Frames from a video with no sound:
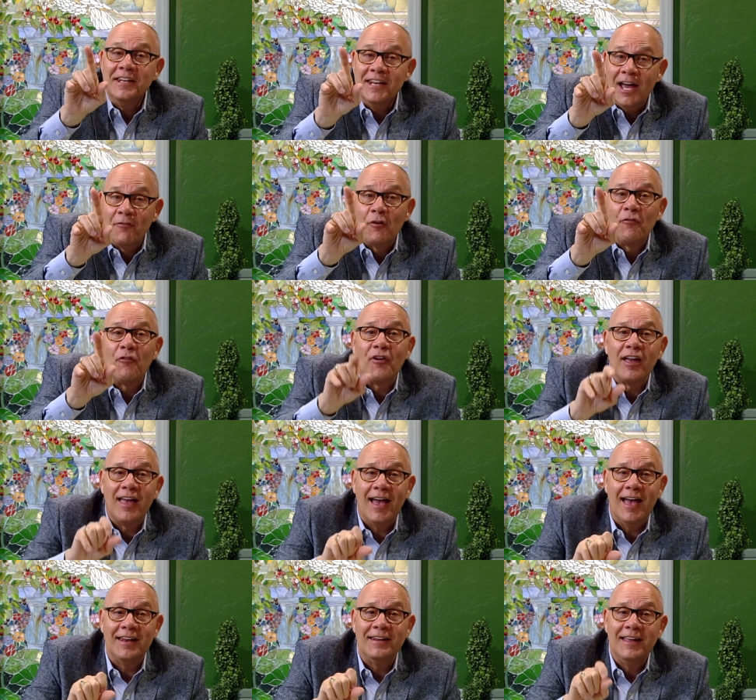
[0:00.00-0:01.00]
you. Never
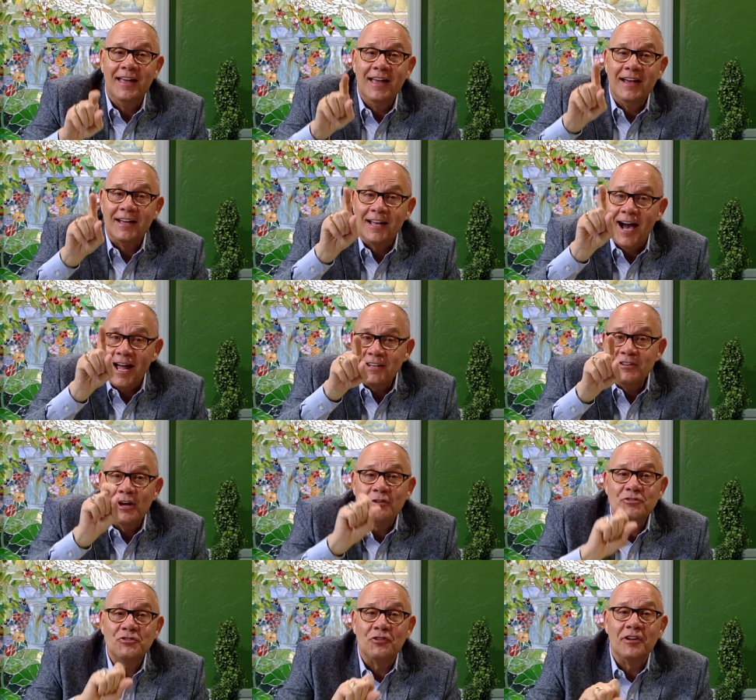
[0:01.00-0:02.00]
forget, God
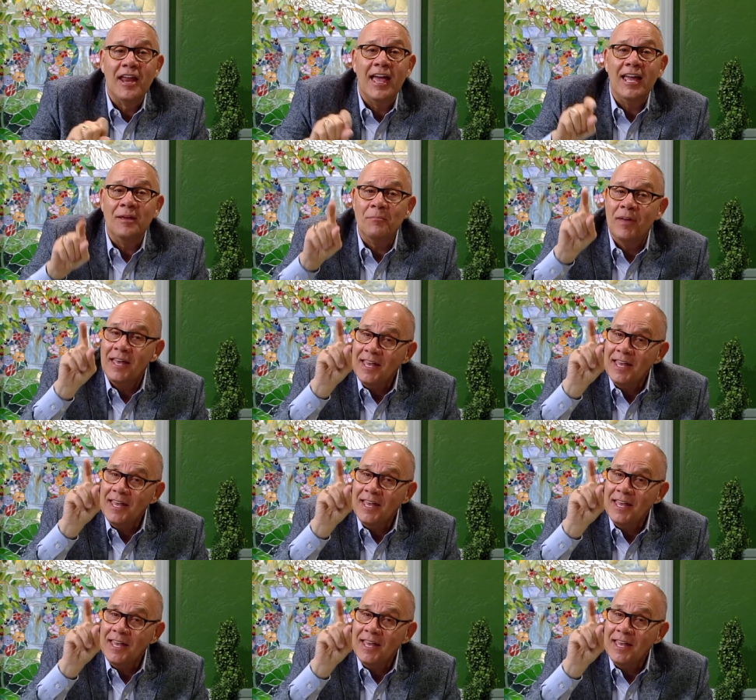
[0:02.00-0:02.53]
knows your name.